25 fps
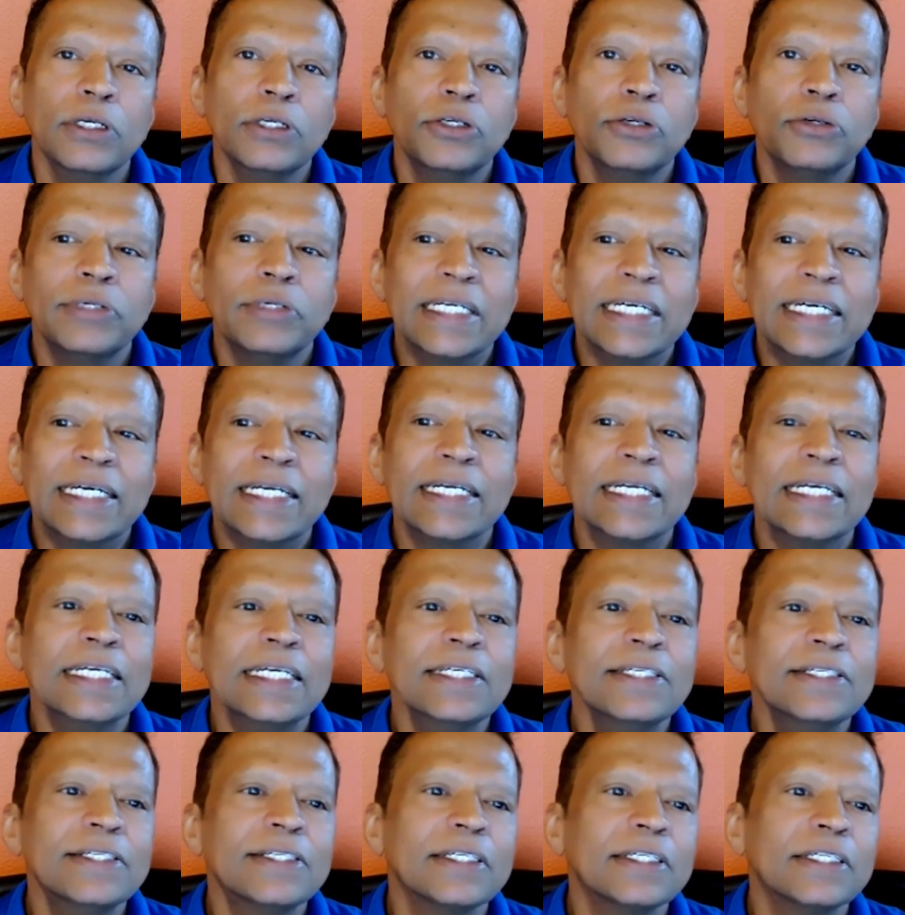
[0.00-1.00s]
to
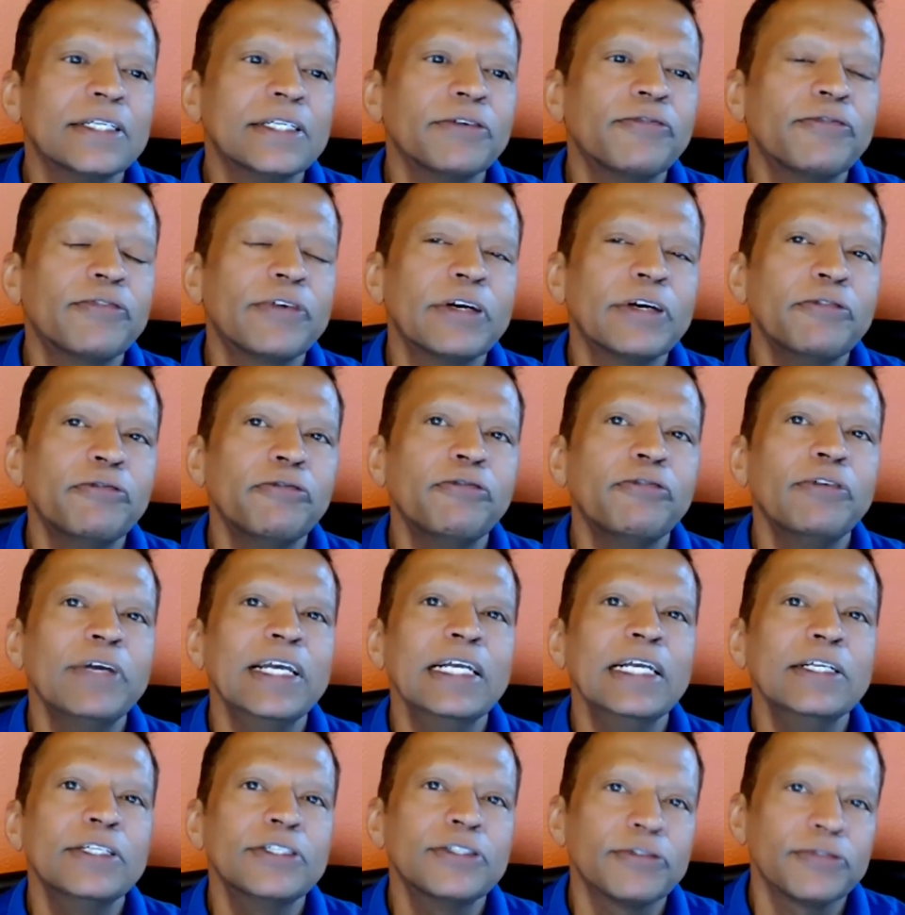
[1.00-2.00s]
degrees in different
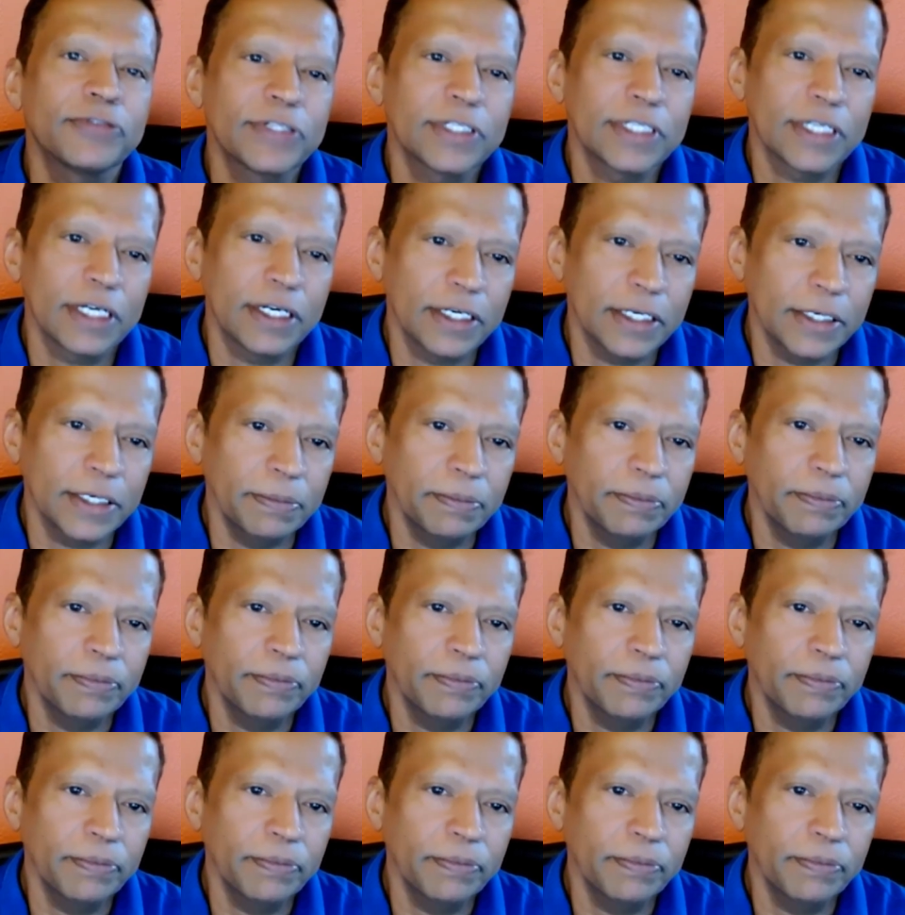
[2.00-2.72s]
fields of study.